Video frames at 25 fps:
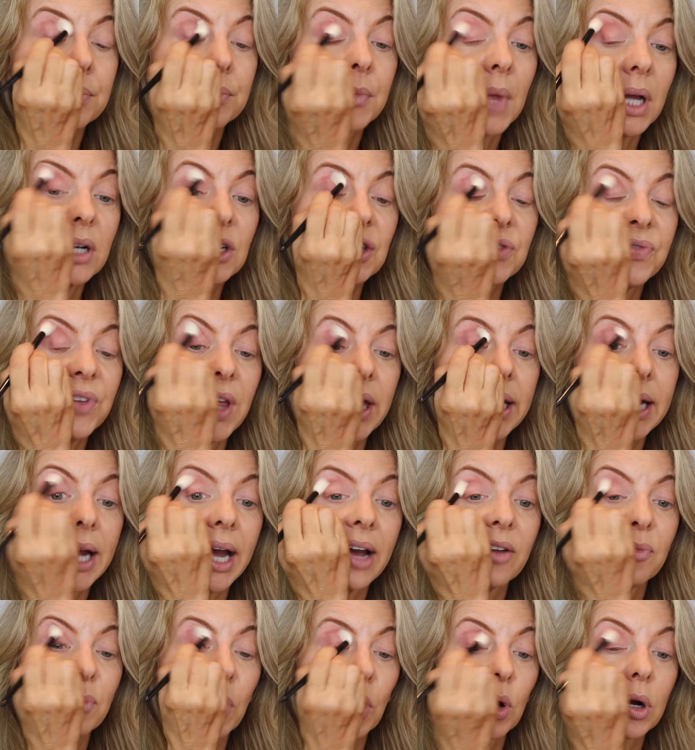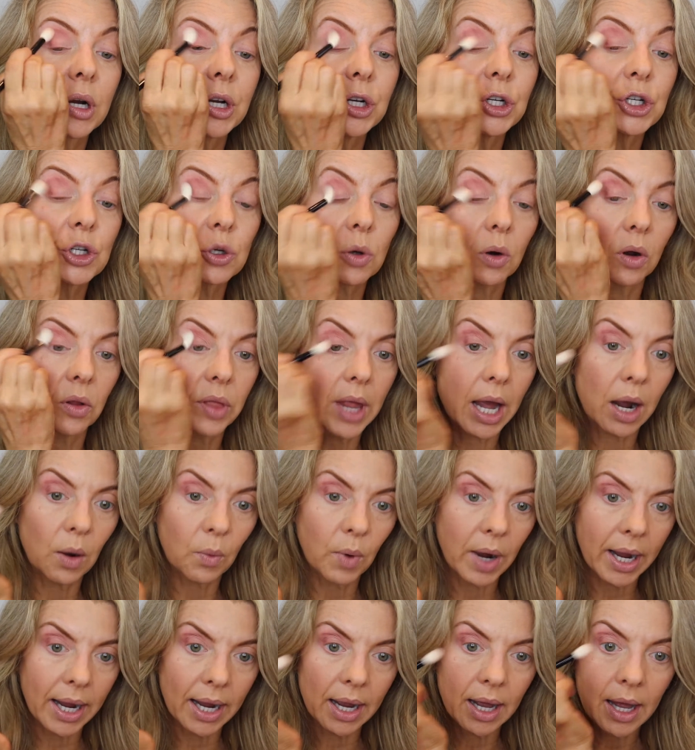I just feel like I have more control that
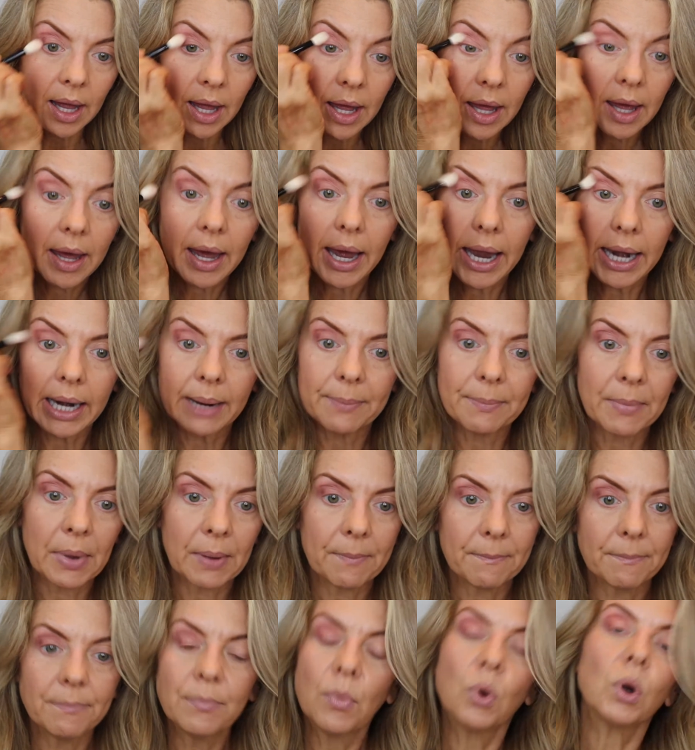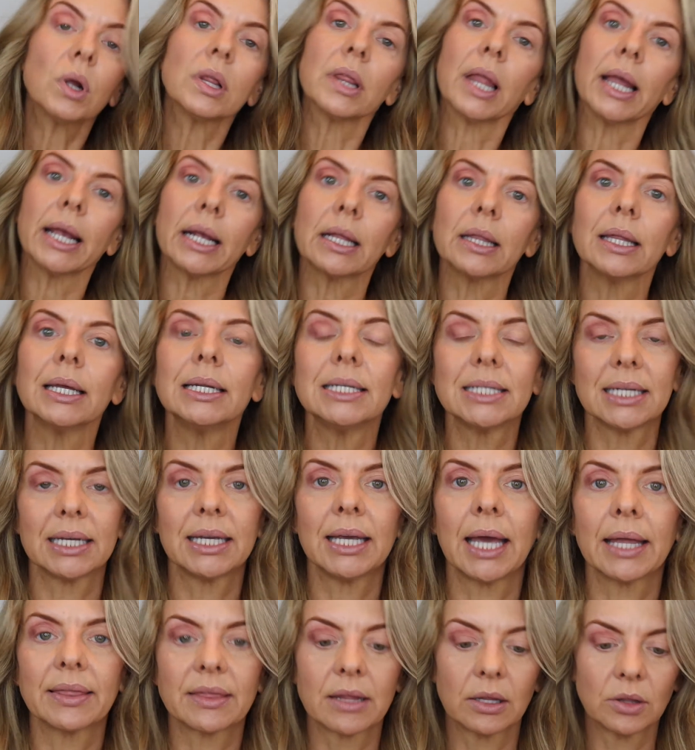way, and I'm more likely to
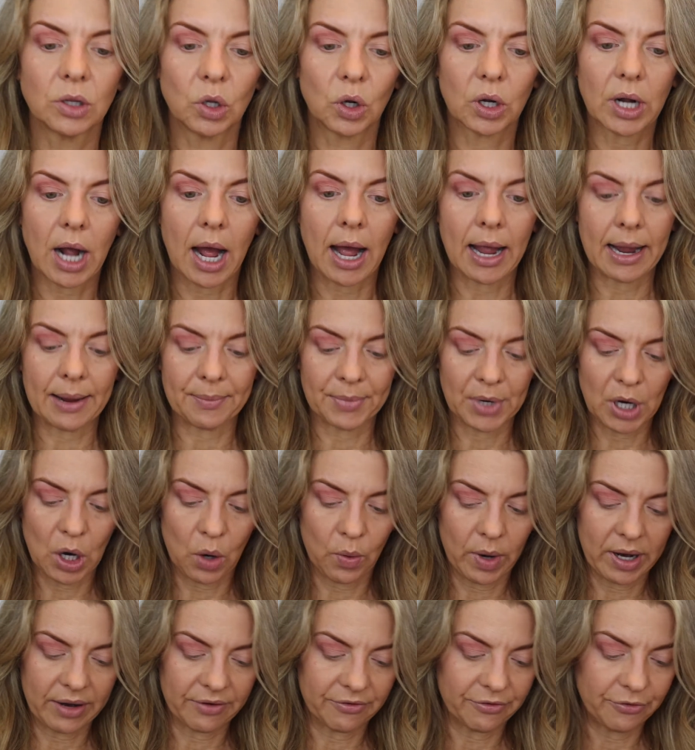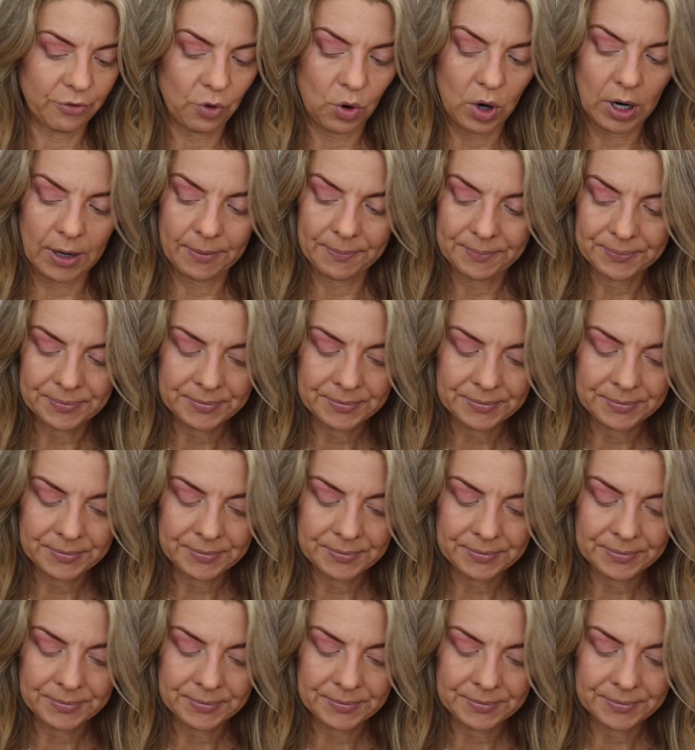get the look I am going for.